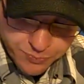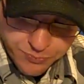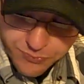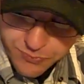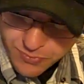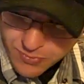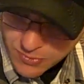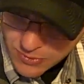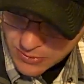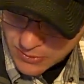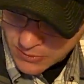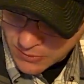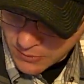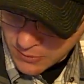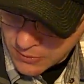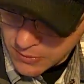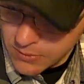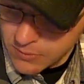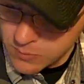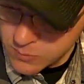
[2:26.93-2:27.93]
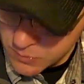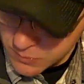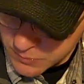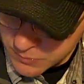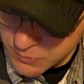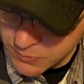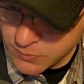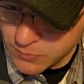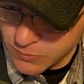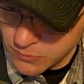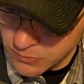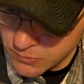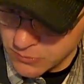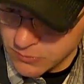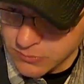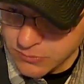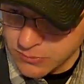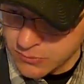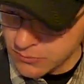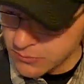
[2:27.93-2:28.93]
profit from it. And one of the things I've
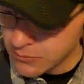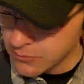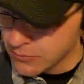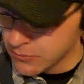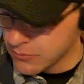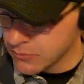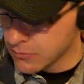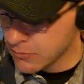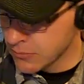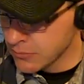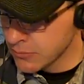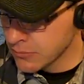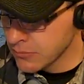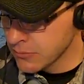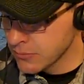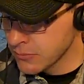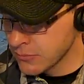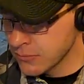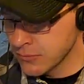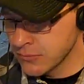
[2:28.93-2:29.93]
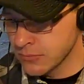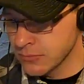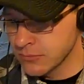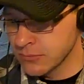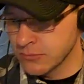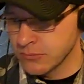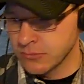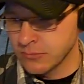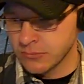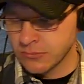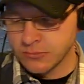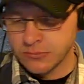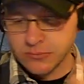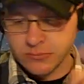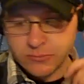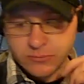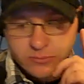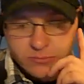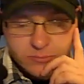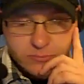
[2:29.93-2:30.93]
been telling my listeners on my own show is
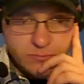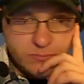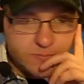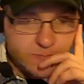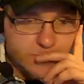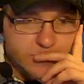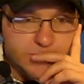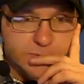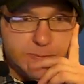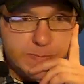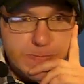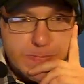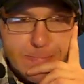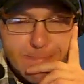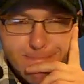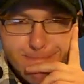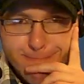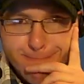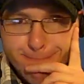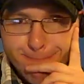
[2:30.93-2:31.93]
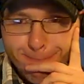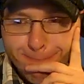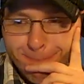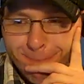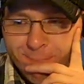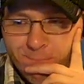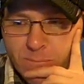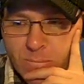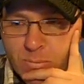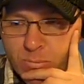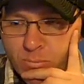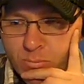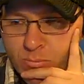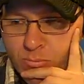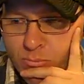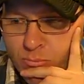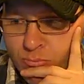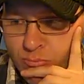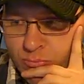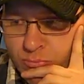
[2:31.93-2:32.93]
putting bankers in charge of
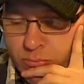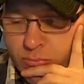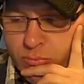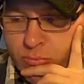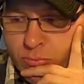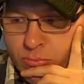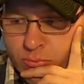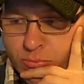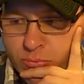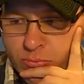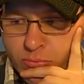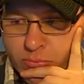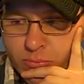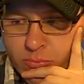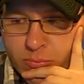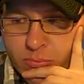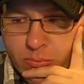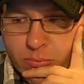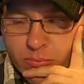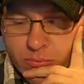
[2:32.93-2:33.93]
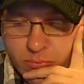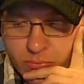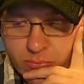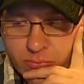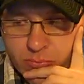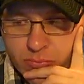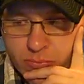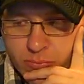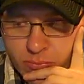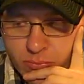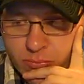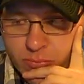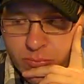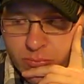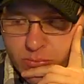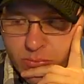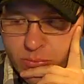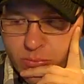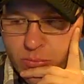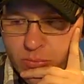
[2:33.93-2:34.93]
the national economy makes as much
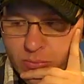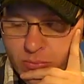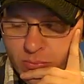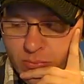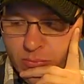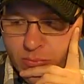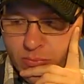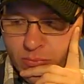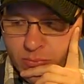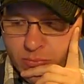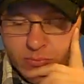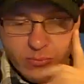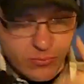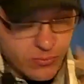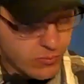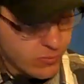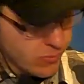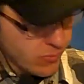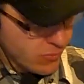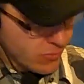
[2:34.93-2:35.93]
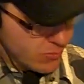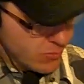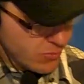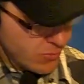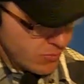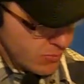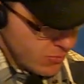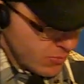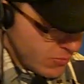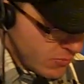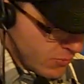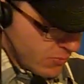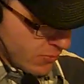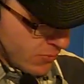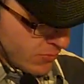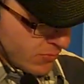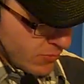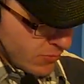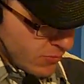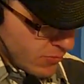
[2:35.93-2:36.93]
sense as putting drug addicts in
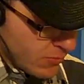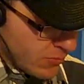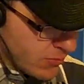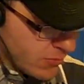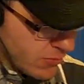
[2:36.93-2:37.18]
charge of the